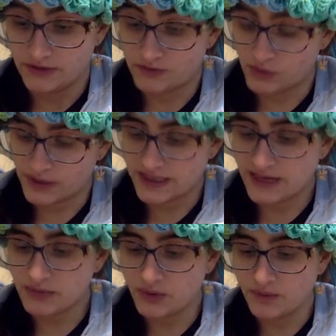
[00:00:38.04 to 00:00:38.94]
For
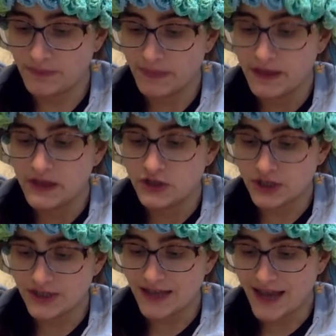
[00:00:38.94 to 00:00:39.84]
example,
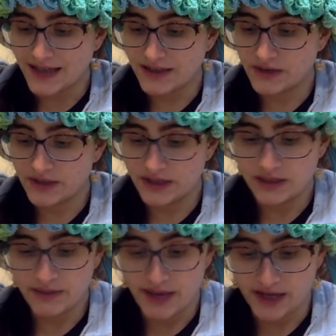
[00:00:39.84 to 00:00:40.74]
just as there is a
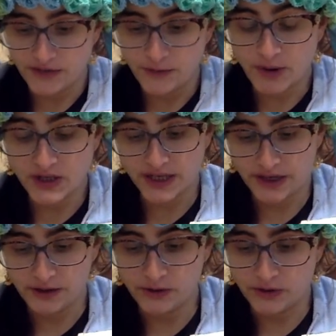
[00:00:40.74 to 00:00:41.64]
demand for
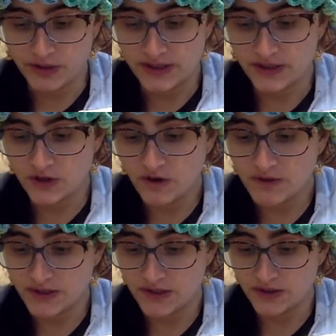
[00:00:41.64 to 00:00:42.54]
particular goods and
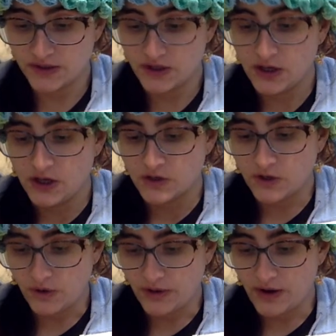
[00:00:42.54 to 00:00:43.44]
services,
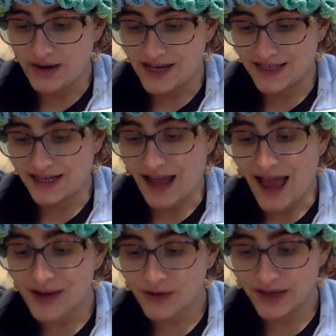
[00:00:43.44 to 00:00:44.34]
so there is an
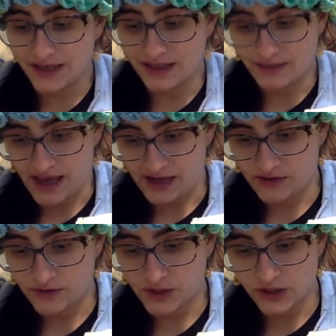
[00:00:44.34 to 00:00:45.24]
aggregate demand
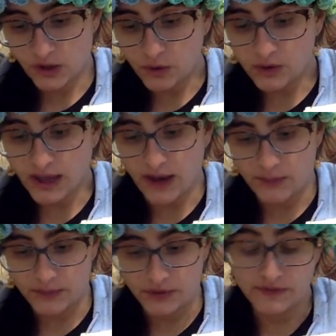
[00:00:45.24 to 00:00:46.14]
for the total
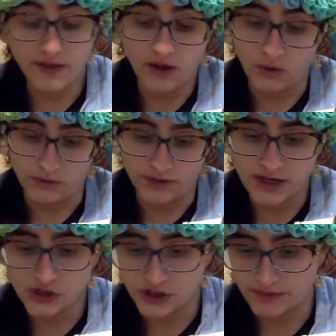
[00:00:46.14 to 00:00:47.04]
output of the whole
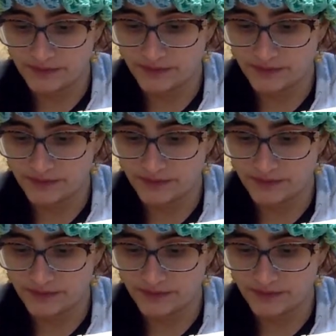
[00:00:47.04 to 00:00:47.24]
nation.